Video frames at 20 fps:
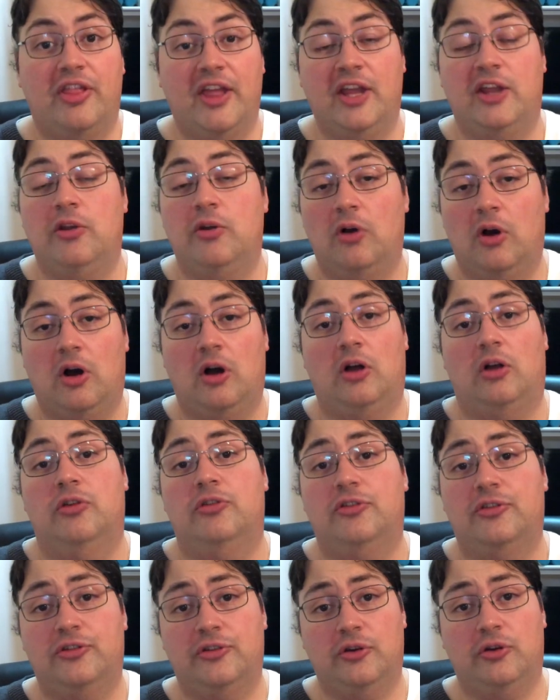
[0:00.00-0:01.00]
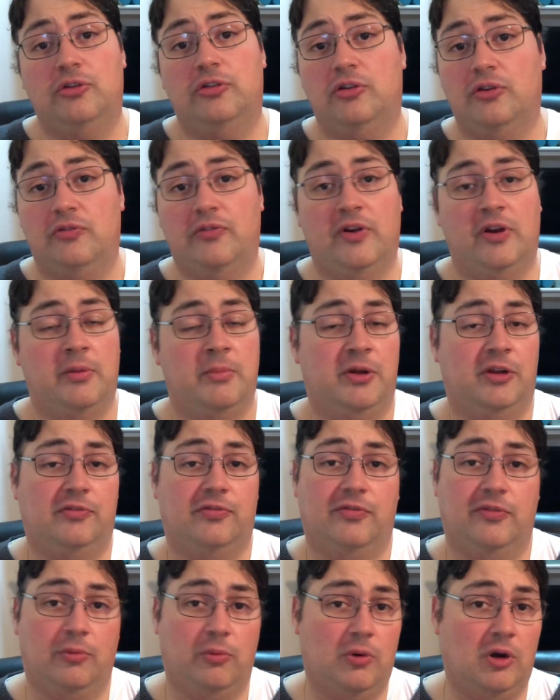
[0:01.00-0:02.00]
Thank you all so very
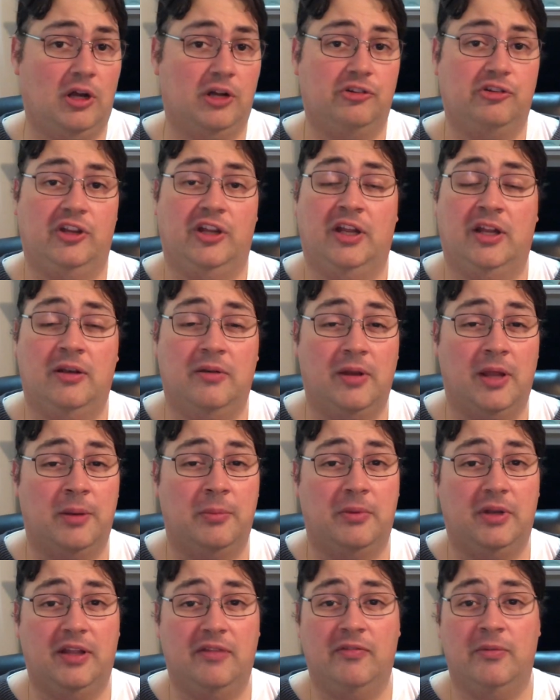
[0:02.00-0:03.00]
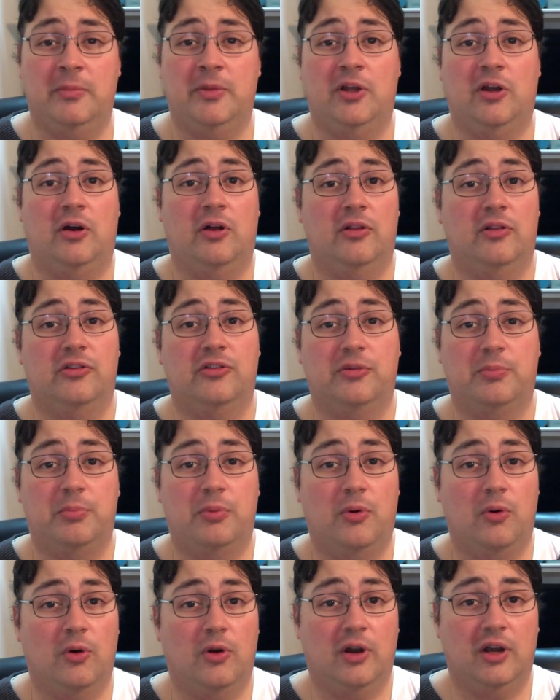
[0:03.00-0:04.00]
much for watching and giving me all the
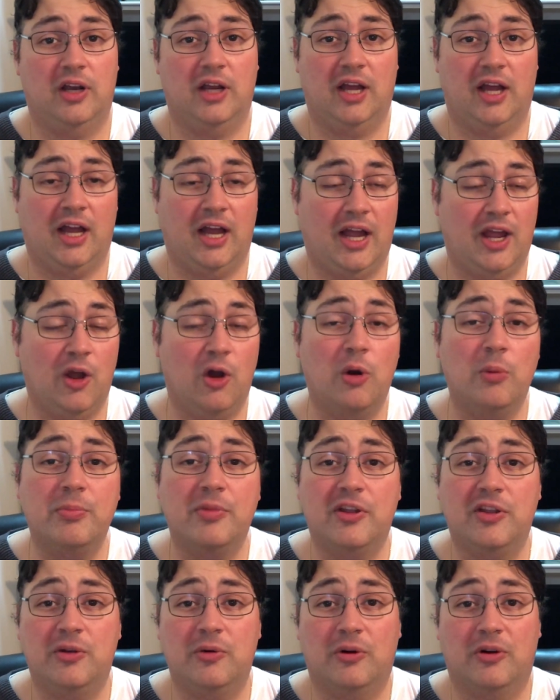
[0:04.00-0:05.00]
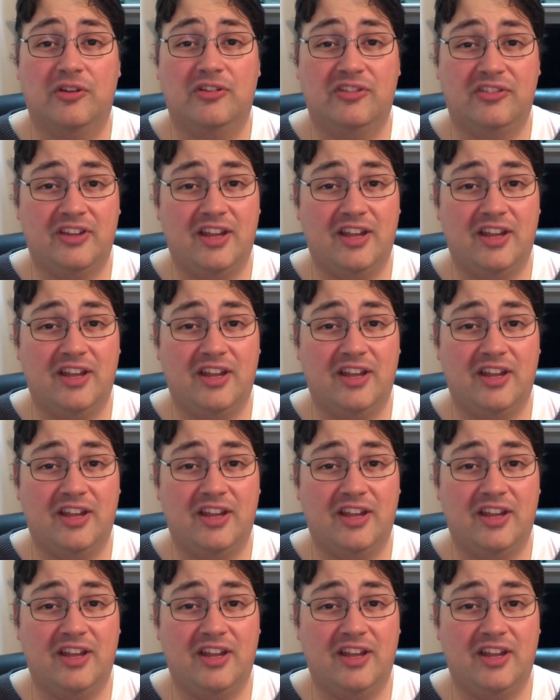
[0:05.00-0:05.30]
support. I hope that you are